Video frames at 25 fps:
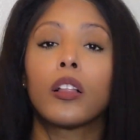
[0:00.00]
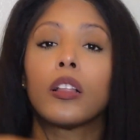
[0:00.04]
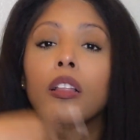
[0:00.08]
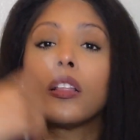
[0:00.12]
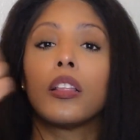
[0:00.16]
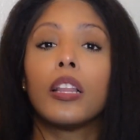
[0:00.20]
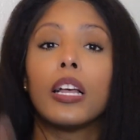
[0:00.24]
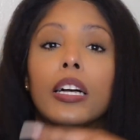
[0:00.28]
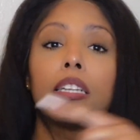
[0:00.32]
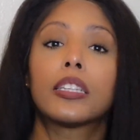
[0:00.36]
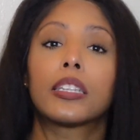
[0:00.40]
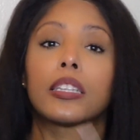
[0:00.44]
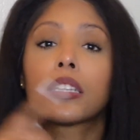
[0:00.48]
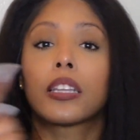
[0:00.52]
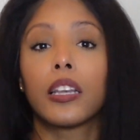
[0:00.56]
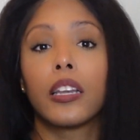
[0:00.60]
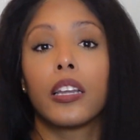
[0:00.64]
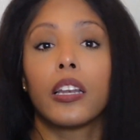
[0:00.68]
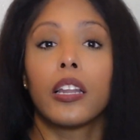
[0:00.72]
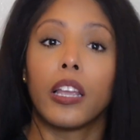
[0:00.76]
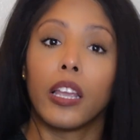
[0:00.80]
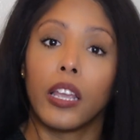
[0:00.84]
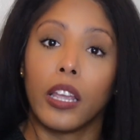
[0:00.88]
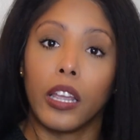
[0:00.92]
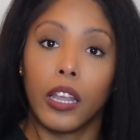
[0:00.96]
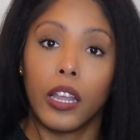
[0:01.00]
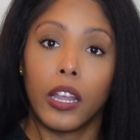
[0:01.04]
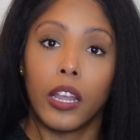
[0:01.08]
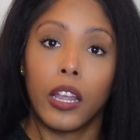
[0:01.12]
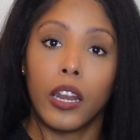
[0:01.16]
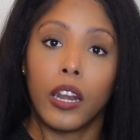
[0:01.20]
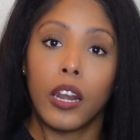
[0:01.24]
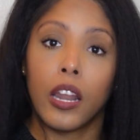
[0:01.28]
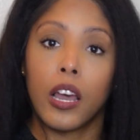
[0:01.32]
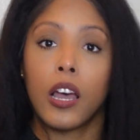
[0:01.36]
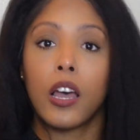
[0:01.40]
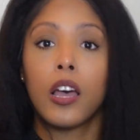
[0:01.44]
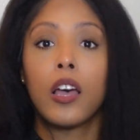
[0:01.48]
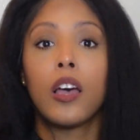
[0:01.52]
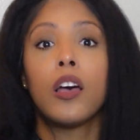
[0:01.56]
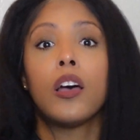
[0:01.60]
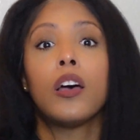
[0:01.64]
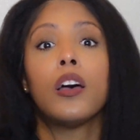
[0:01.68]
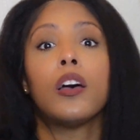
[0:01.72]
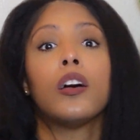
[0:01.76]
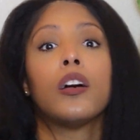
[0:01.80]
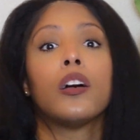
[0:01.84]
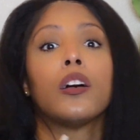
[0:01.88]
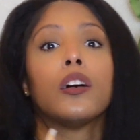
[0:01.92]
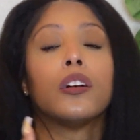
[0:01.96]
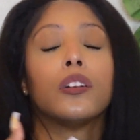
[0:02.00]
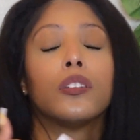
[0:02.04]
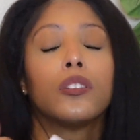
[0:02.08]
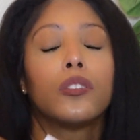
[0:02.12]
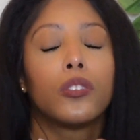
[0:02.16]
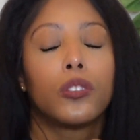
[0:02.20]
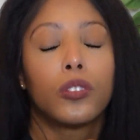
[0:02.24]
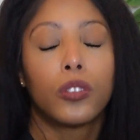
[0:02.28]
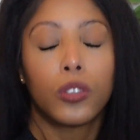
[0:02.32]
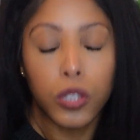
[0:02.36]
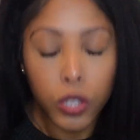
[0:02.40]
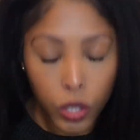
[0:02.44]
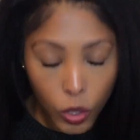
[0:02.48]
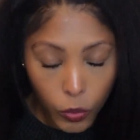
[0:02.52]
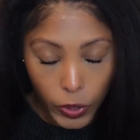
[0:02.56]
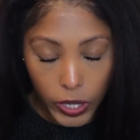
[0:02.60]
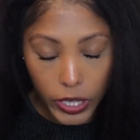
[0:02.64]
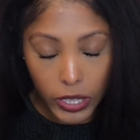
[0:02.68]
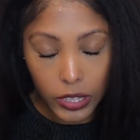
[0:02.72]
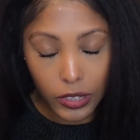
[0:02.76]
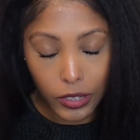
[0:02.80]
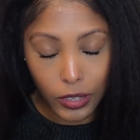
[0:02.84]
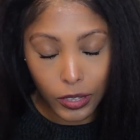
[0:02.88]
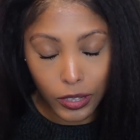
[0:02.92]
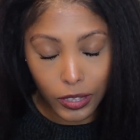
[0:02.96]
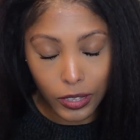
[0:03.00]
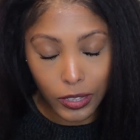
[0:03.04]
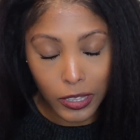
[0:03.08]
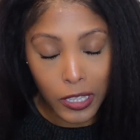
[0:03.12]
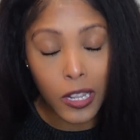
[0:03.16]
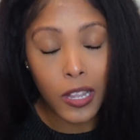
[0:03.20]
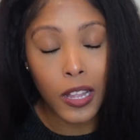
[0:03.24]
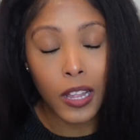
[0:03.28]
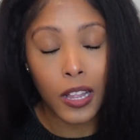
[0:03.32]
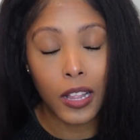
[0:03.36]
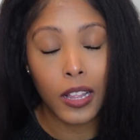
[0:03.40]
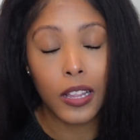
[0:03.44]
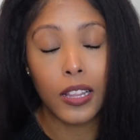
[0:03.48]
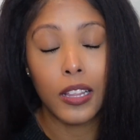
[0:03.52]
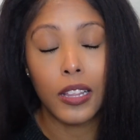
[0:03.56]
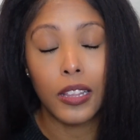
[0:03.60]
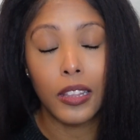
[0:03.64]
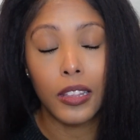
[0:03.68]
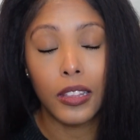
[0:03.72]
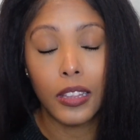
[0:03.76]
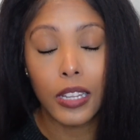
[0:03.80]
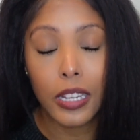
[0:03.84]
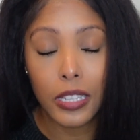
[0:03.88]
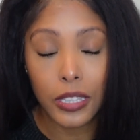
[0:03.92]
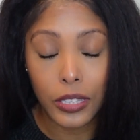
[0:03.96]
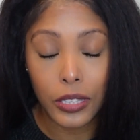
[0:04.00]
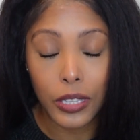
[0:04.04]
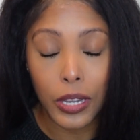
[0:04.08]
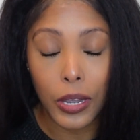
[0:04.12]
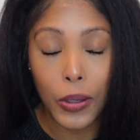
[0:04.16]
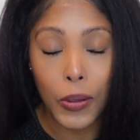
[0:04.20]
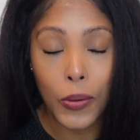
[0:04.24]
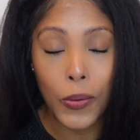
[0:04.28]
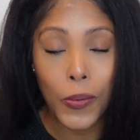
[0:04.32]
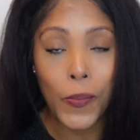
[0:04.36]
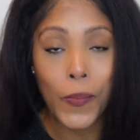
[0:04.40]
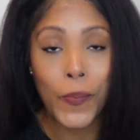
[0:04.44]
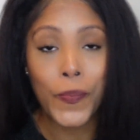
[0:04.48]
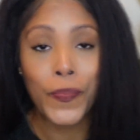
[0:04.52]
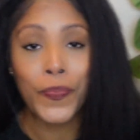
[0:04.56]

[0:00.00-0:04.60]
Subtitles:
let's get into it. Let's go.